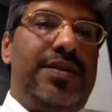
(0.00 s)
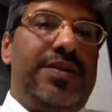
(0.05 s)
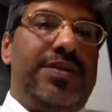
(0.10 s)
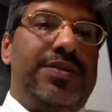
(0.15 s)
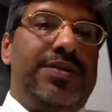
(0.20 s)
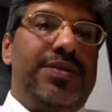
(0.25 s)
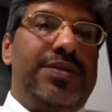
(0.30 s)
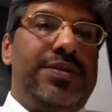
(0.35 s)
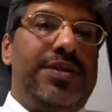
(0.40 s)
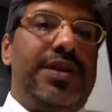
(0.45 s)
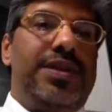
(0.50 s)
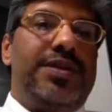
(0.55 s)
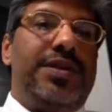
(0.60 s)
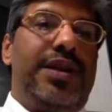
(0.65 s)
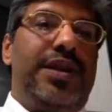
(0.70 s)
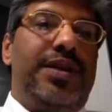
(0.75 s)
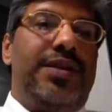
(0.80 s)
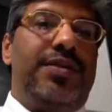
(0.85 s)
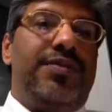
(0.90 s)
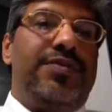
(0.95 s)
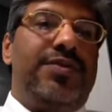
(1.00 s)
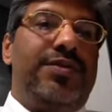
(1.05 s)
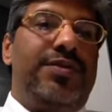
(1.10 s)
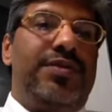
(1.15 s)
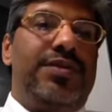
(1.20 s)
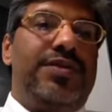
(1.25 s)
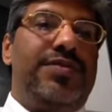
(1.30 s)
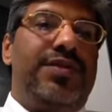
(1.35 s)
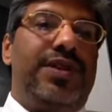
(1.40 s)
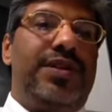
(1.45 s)
So such kind of
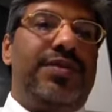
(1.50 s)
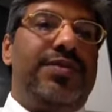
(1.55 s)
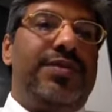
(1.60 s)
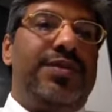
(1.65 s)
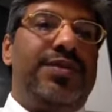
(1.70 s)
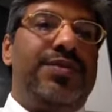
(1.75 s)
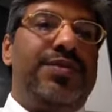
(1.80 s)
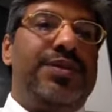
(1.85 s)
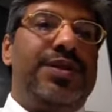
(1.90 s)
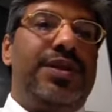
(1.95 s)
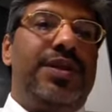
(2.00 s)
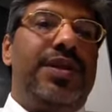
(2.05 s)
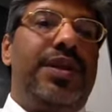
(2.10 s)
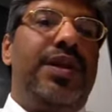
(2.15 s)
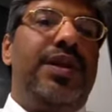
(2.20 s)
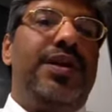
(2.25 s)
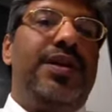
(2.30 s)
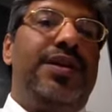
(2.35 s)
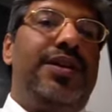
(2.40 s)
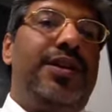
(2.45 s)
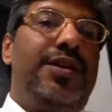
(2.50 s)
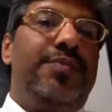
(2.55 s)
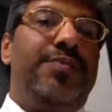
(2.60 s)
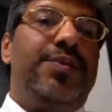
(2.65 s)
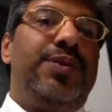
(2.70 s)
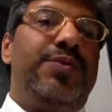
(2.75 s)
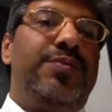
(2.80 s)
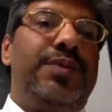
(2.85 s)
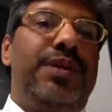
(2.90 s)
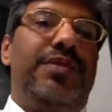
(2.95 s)
tools we have to use in the
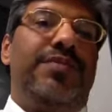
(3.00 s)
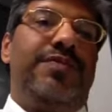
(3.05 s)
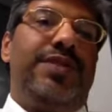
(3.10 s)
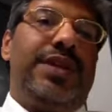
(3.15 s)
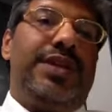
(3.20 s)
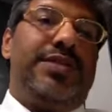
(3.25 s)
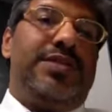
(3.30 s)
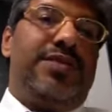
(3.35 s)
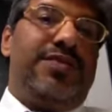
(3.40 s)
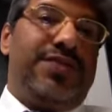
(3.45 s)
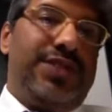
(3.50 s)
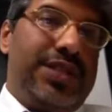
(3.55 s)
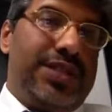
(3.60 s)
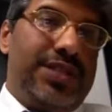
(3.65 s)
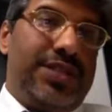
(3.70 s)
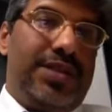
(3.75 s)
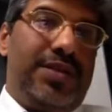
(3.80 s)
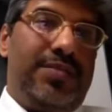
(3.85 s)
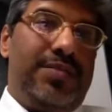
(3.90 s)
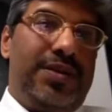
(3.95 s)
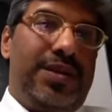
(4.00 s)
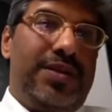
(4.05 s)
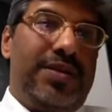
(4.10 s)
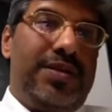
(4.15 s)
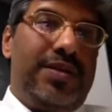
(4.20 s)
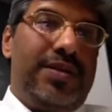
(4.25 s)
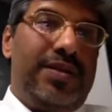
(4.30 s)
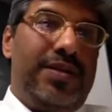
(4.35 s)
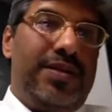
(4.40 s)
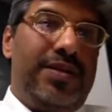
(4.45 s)
improvement phase of Six Sigma.
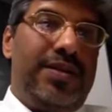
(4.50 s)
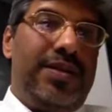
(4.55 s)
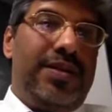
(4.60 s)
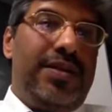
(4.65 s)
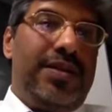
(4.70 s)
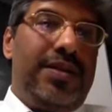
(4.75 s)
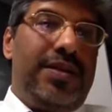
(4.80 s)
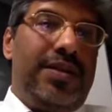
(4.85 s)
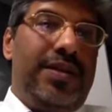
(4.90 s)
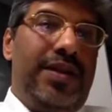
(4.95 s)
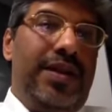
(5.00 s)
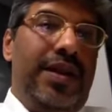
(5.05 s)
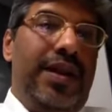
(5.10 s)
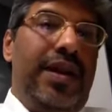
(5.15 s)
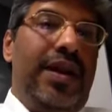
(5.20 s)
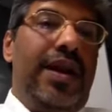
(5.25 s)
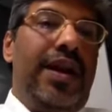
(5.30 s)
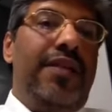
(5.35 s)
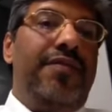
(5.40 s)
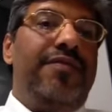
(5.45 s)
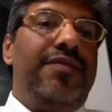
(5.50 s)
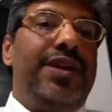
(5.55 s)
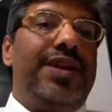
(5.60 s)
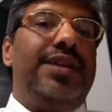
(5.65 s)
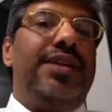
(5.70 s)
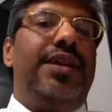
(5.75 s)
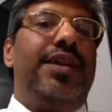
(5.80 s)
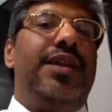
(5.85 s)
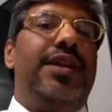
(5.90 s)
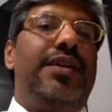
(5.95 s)
And
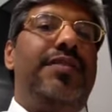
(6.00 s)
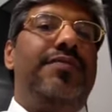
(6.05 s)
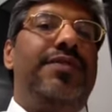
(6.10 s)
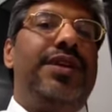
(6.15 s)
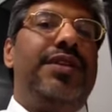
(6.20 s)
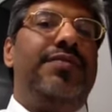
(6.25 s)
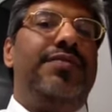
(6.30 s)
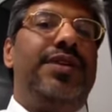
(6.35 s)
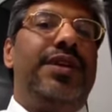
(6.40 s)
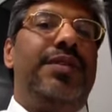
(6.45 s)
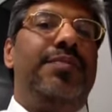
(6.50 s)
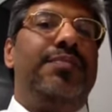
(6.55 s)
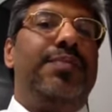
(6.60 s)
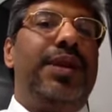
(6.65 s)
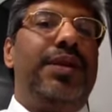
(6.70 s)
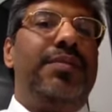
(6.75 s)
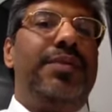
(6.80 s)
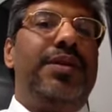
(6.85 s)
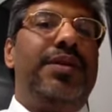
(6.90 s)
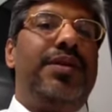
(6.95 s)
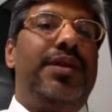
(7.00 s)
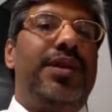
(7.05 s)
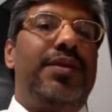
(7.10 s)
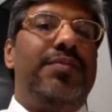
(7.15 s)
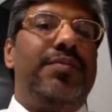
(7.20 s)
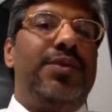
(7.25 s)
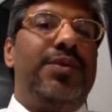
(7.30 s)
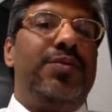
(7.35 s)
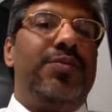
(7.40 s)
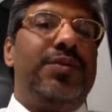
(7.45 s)
finally, when we implement the
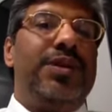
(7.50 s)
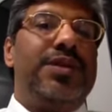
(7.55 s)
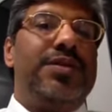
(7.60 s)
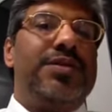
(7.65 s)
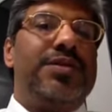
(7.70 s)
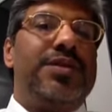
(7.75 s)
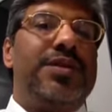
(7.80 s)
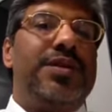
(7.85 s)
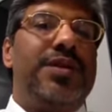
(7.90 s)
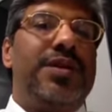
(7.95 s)
improvement,